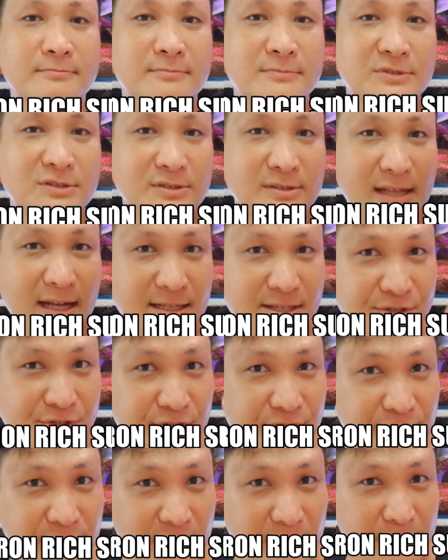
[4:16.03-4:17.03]
So that's
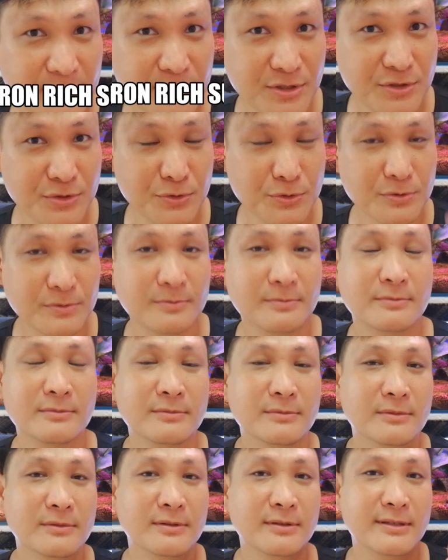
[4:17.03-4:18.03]
secret number 2.
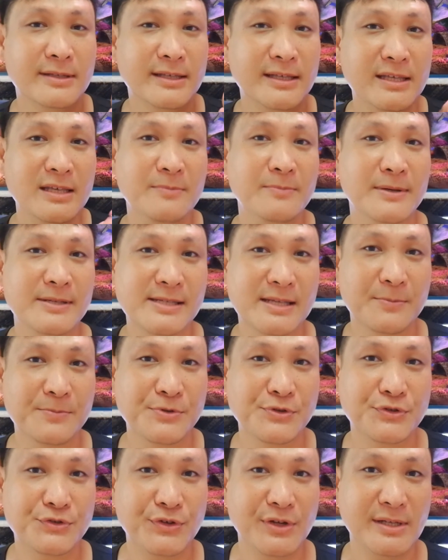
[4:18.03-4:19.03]
Keep a
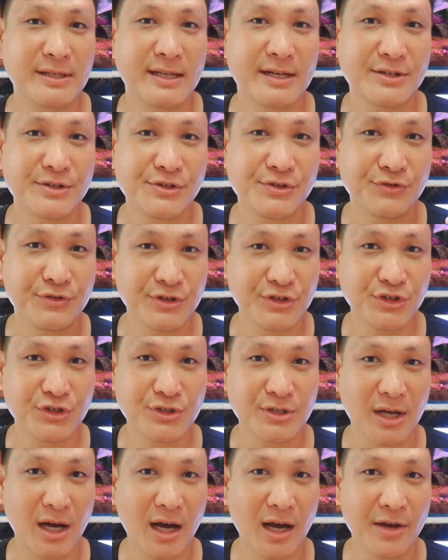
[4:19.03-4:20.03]
substrate that is rich
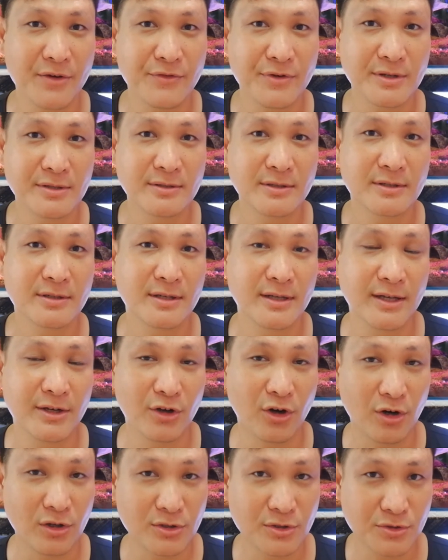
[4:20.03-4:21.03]
in iron in
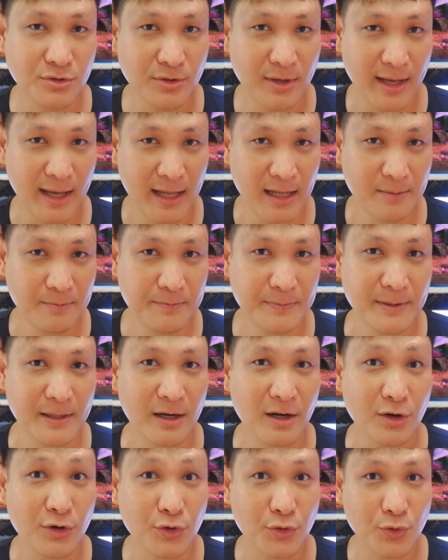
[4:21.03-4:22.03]
order to help
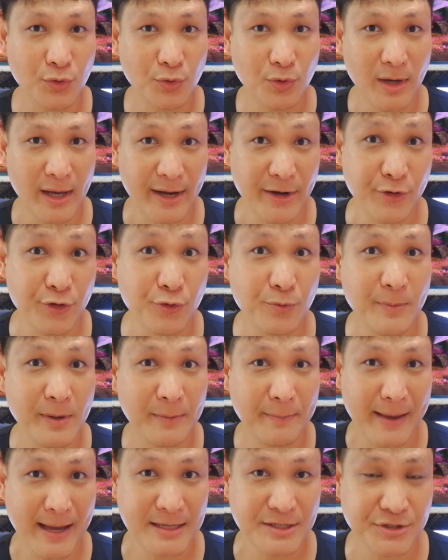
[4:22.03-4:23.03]
grow
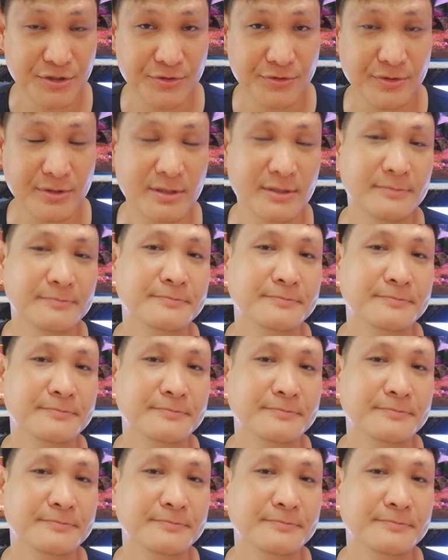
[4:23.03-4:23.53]
anaerobic bacteria.